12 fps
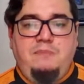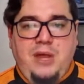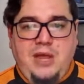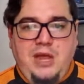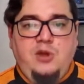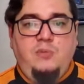
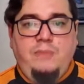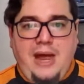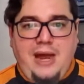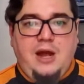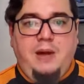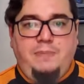picking you
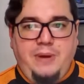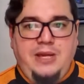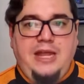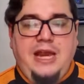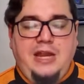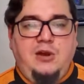back up
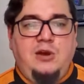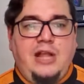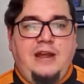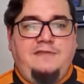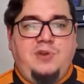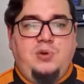and getting your
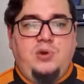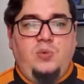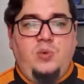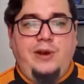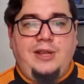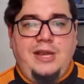life total
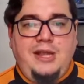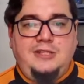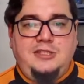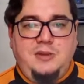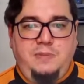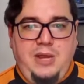where it
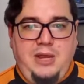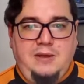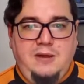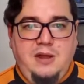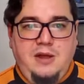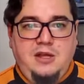needs to
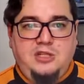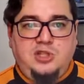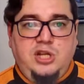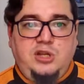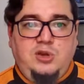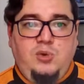be
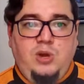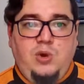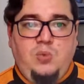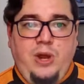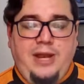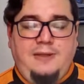so that you
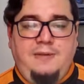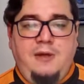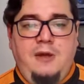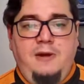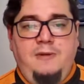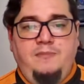can win.
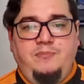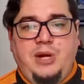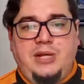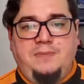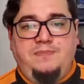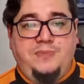
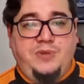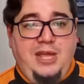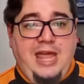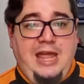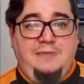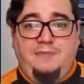But
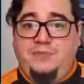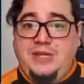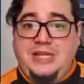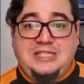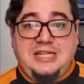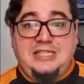again,
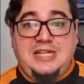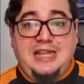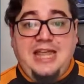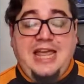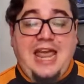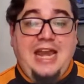this doesn't
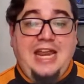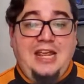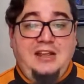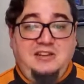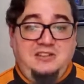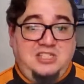take
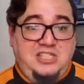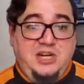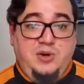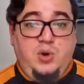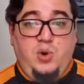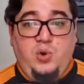any
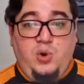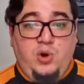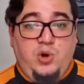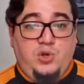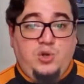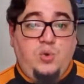0
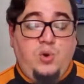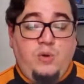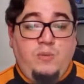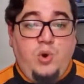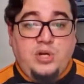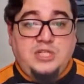or 2 or
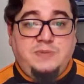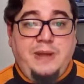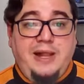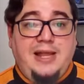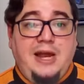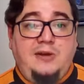more
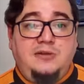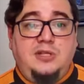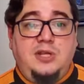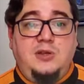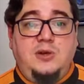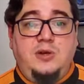spell
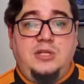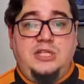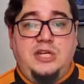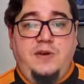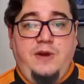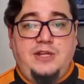counts into
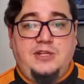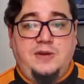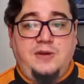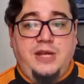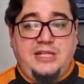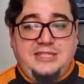
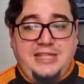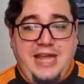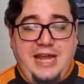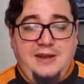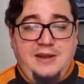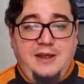consideration.
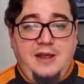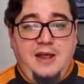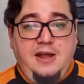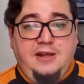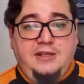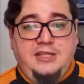Instead,
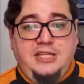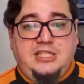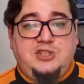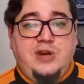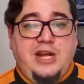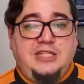this
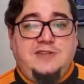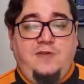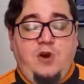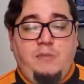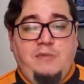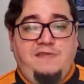
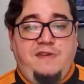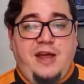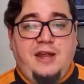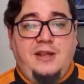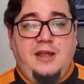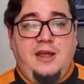transform
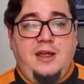effect